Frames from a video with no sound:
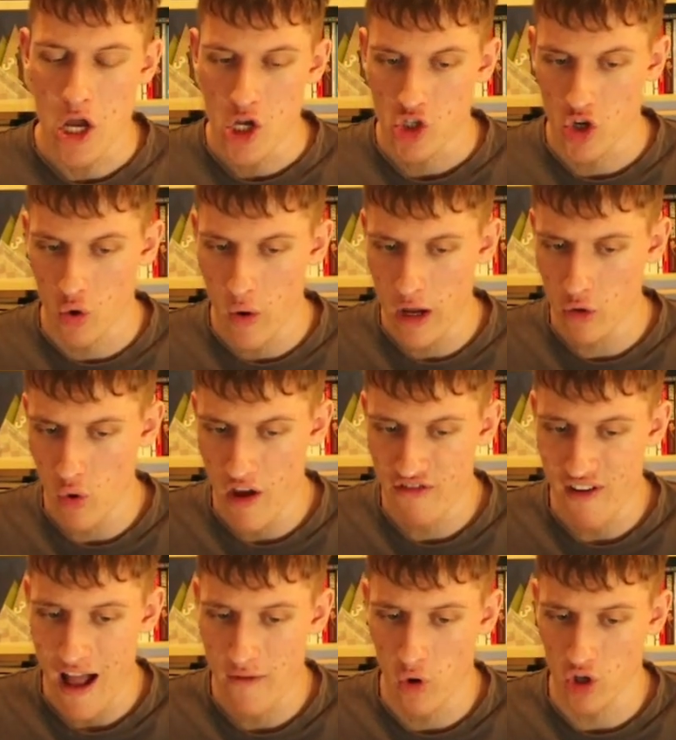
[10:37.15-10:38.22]
So queen to
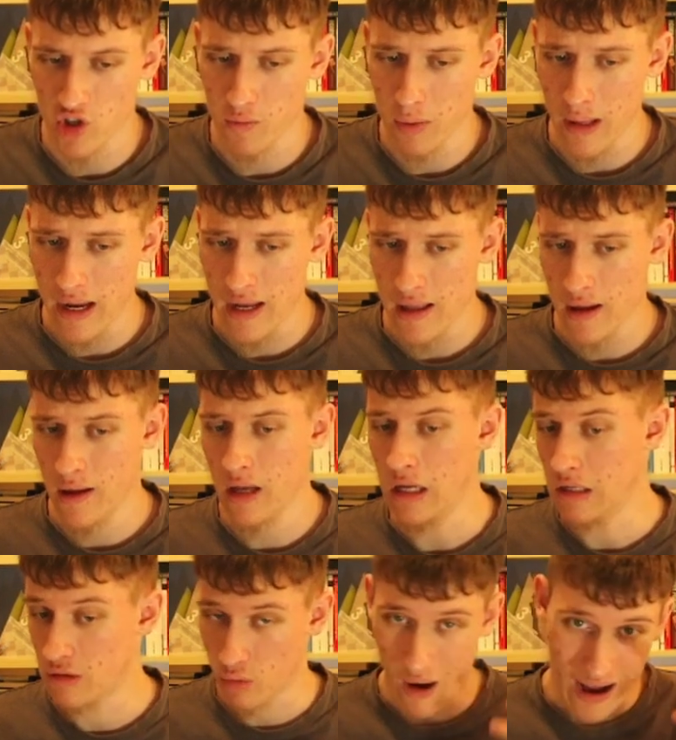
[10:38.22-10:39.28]
a5 was played,
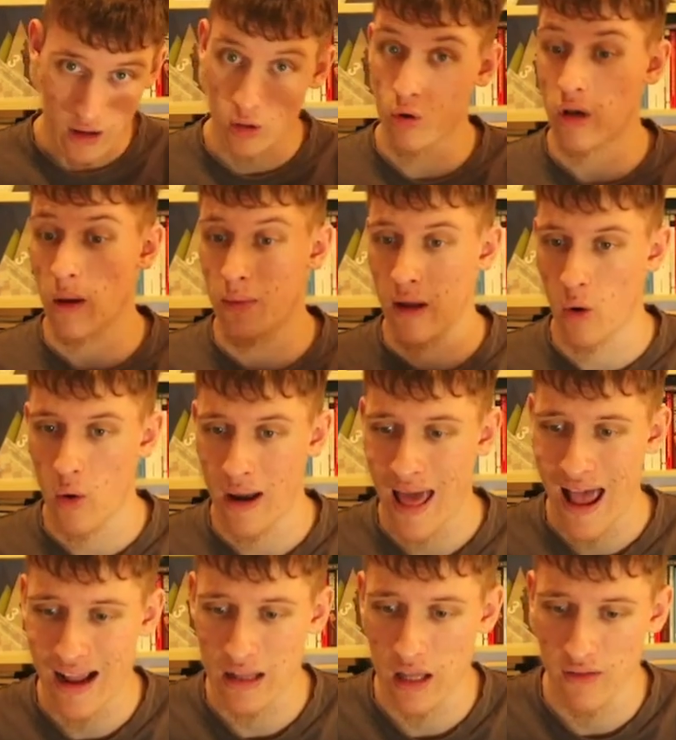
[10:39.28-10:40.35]
trying to keep the queen
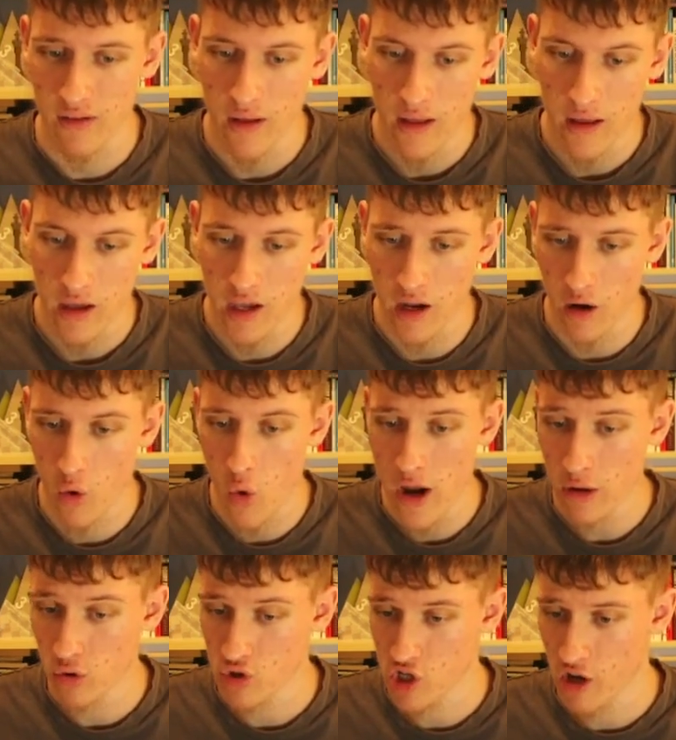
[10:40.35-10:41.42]
active. Here
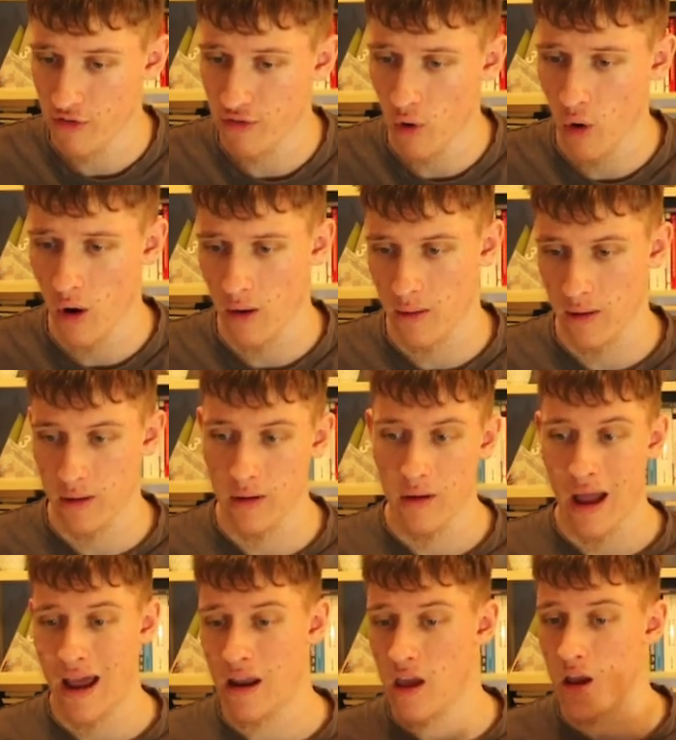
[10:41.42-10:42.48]
queen to
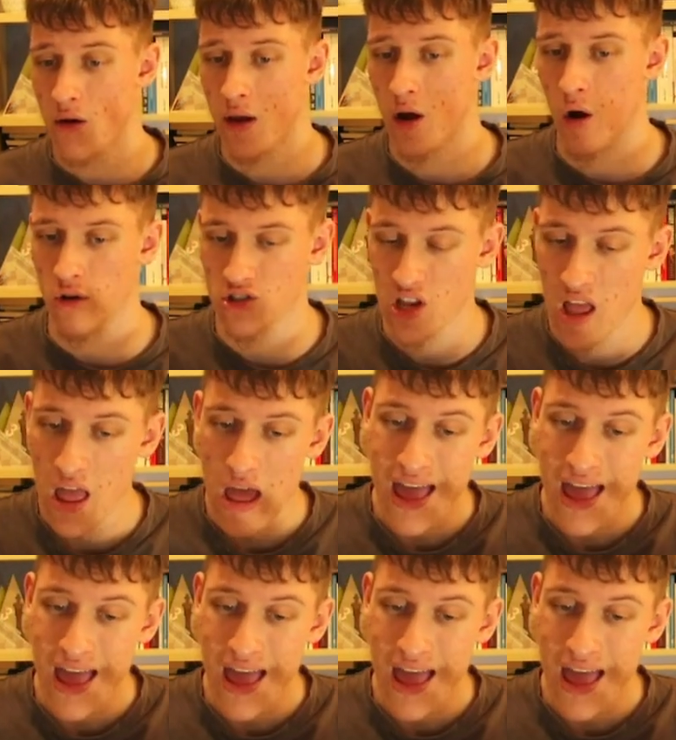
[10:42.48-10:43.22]
g4, and here he goes.